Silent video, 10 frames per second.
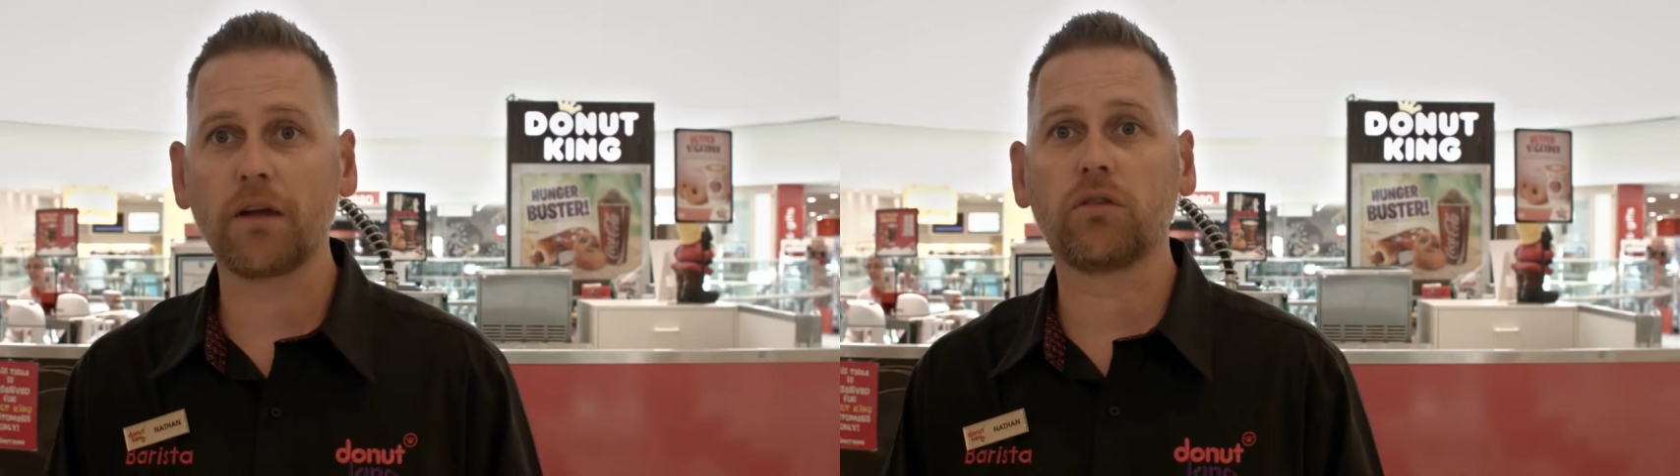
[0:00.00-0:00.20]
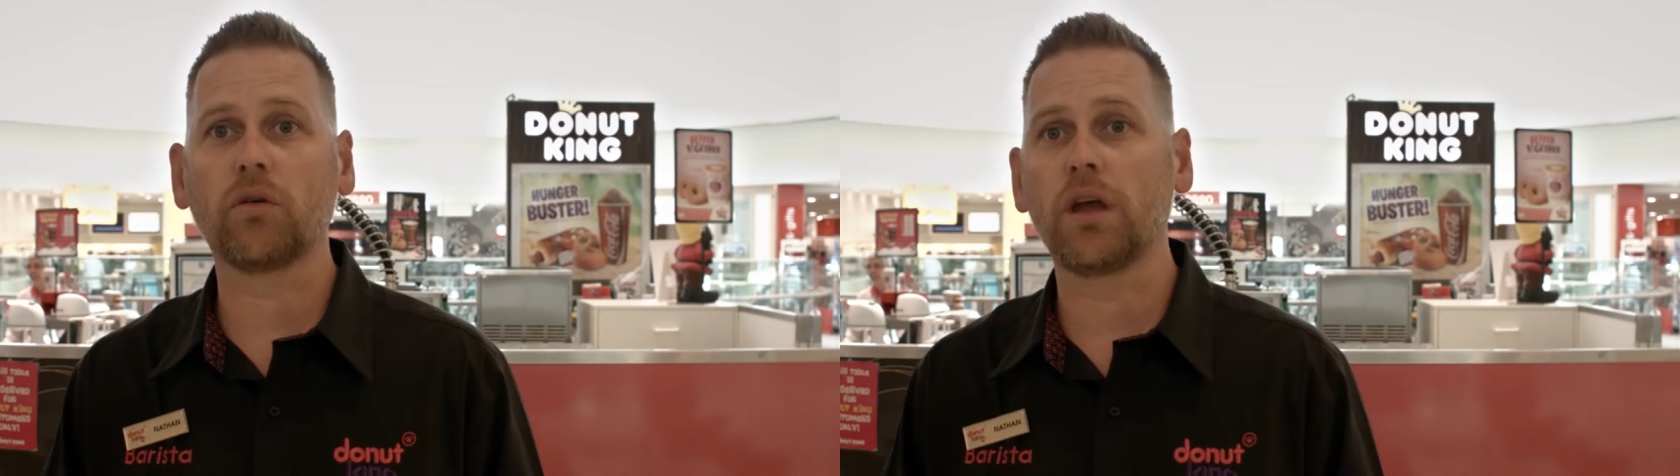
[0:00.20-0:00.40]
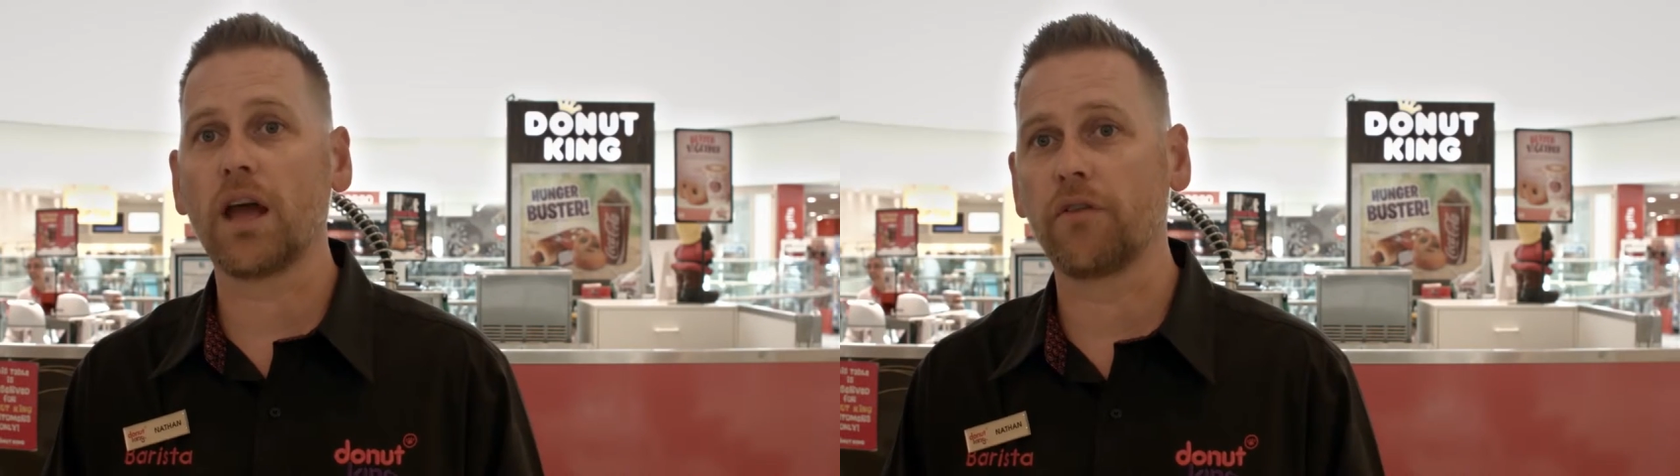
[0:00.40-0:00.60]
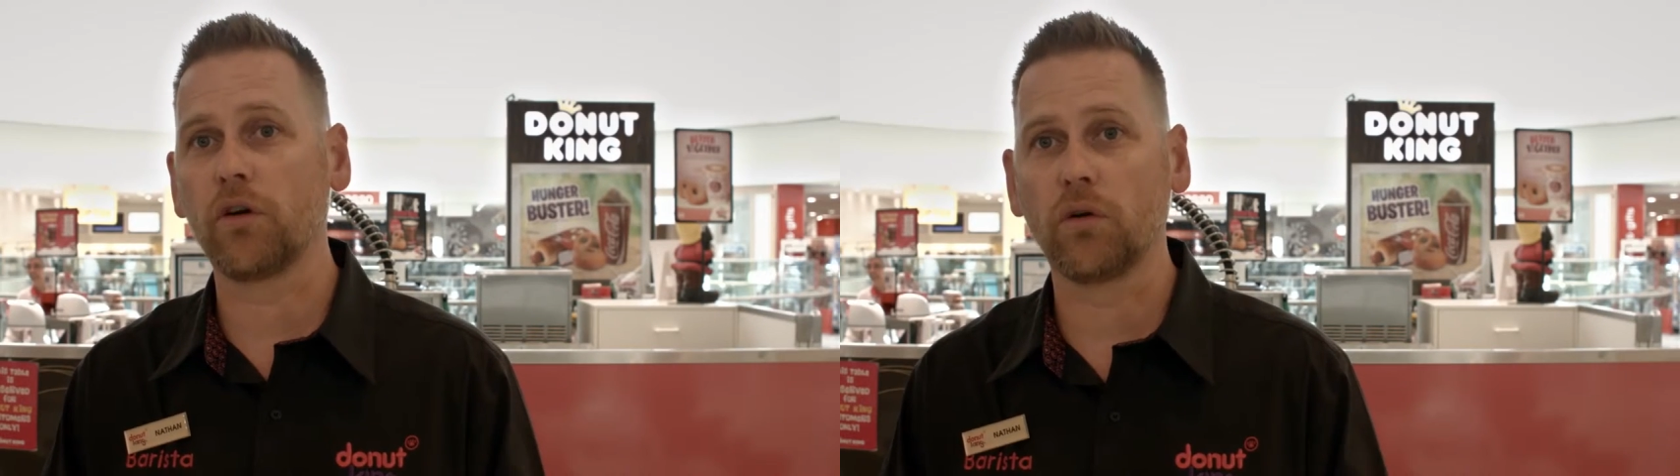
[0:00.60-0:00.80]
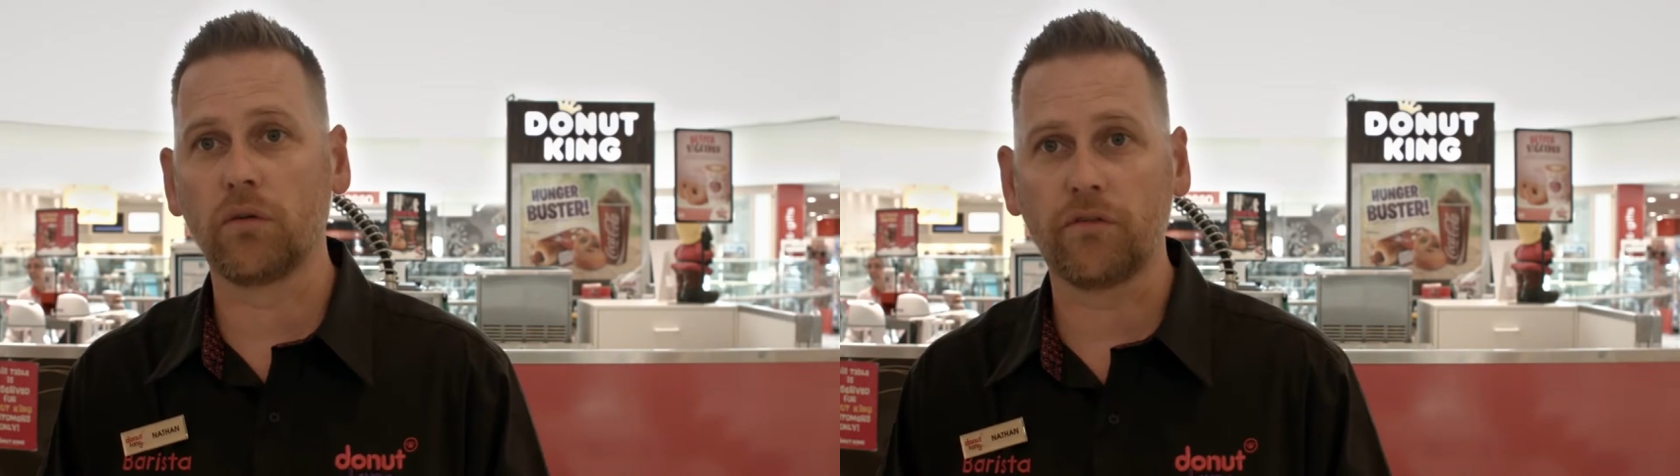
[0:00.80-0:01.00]
Make sure you have
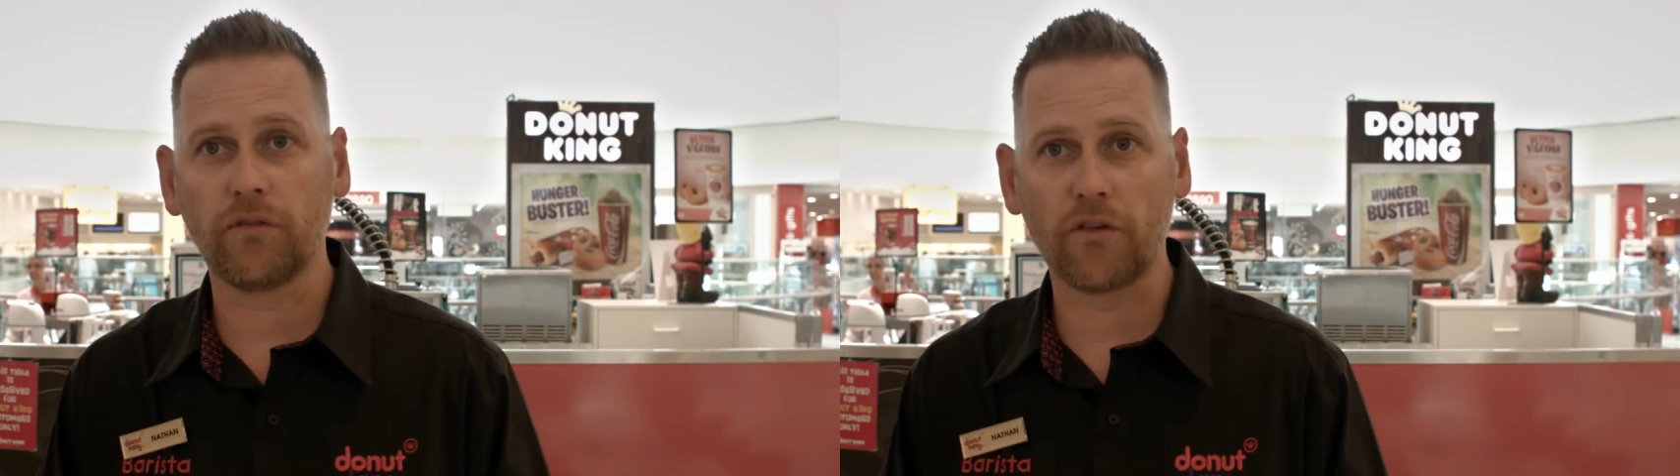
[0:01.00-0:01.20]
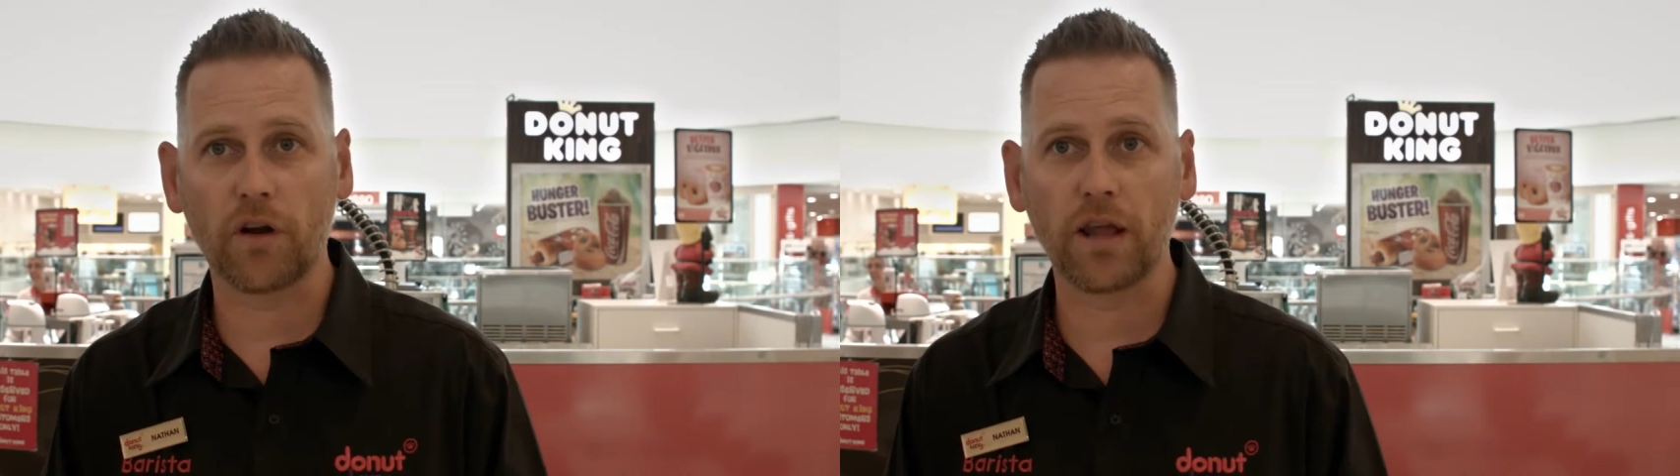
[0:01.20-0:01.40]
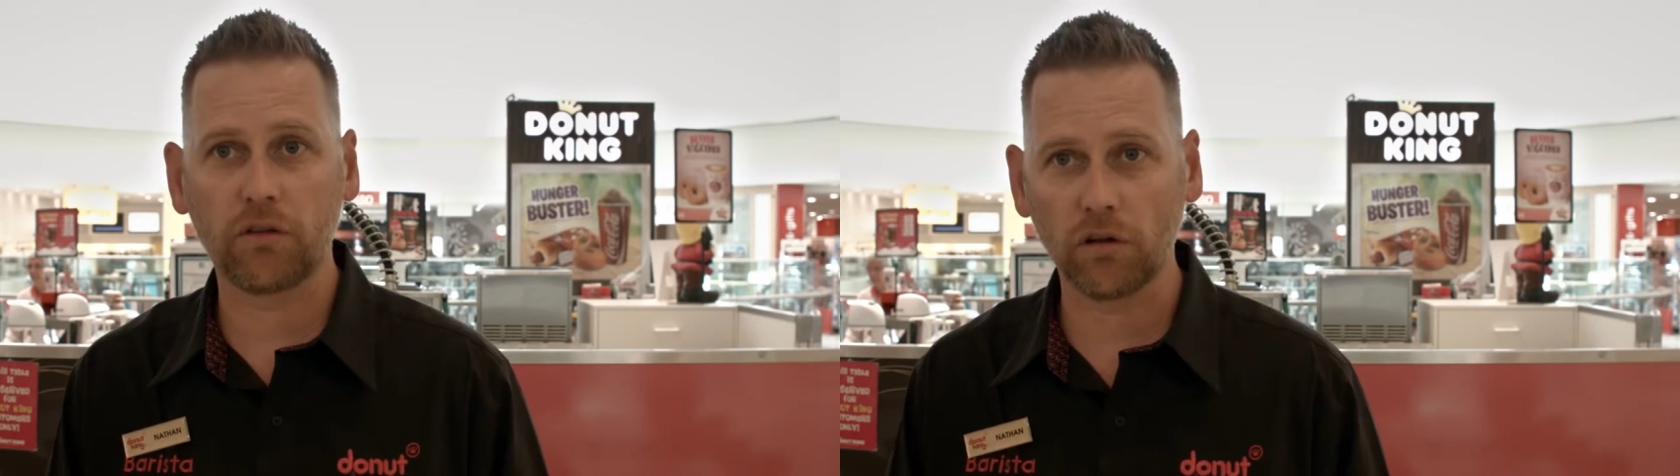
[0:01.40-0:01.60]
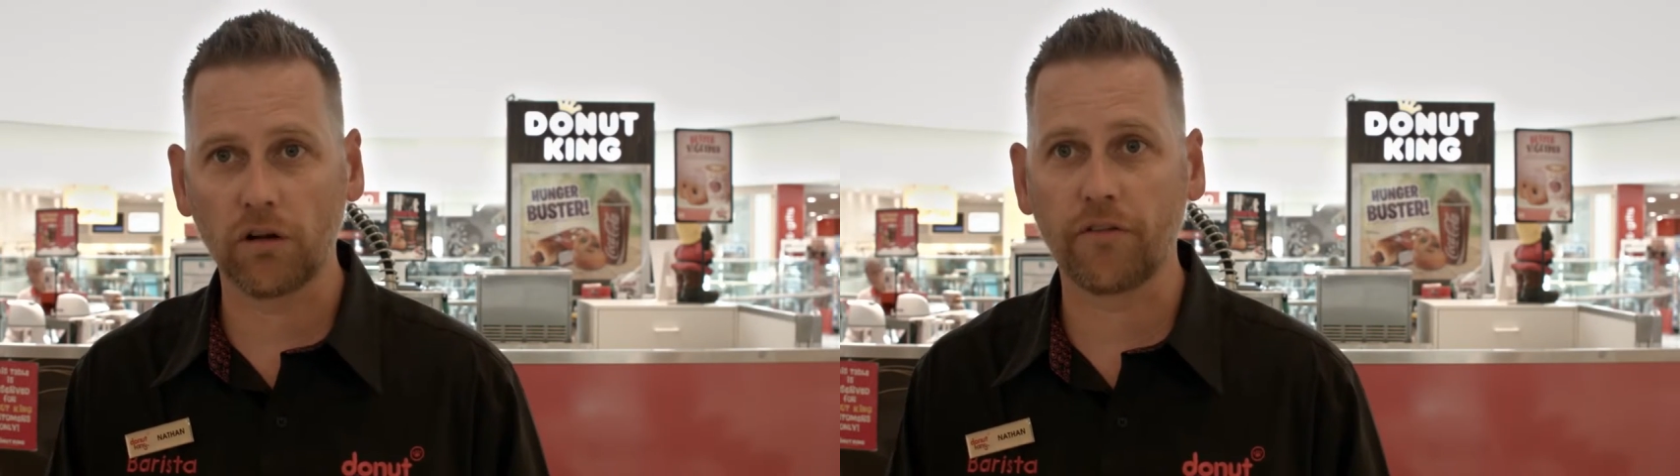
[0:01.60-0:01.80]
a good financial